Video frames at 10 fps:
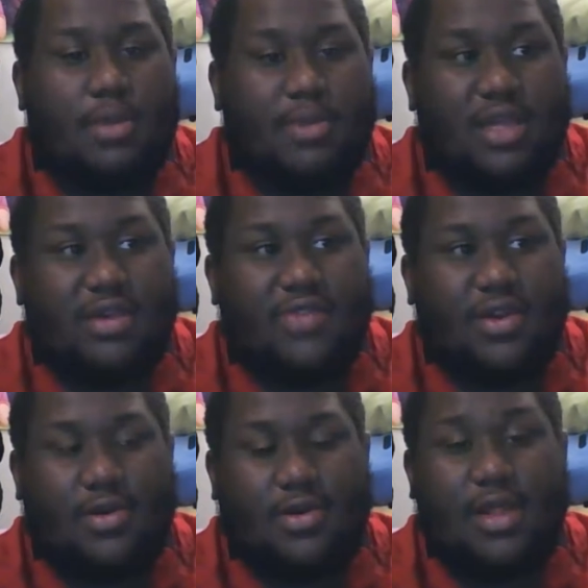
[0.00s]
A bunch of the
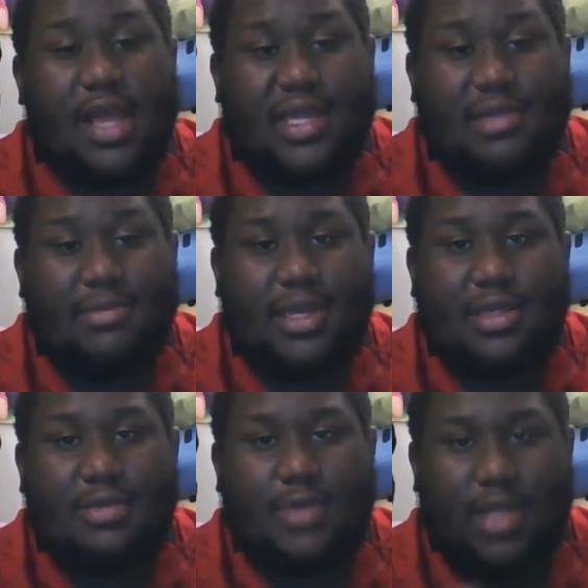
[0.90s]
girl
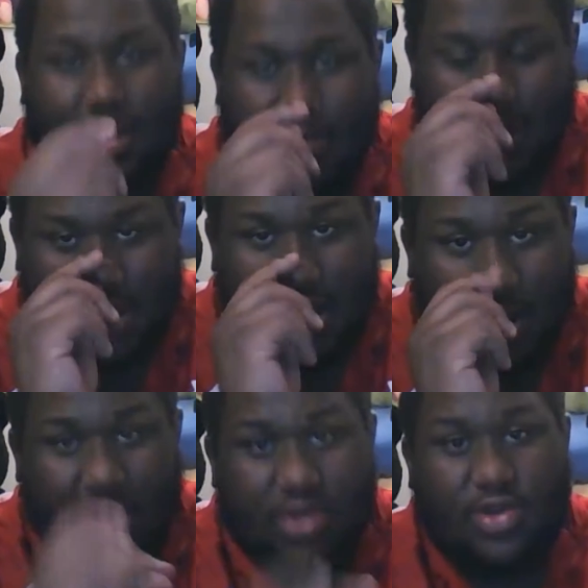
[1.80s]
classmates when he was in
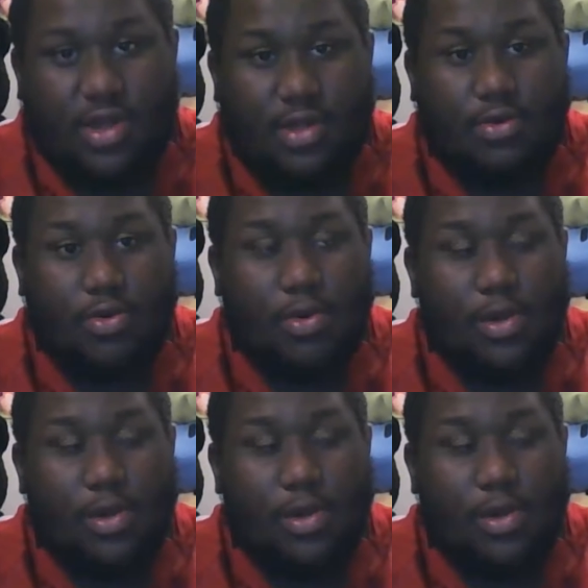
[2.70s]
elementary school.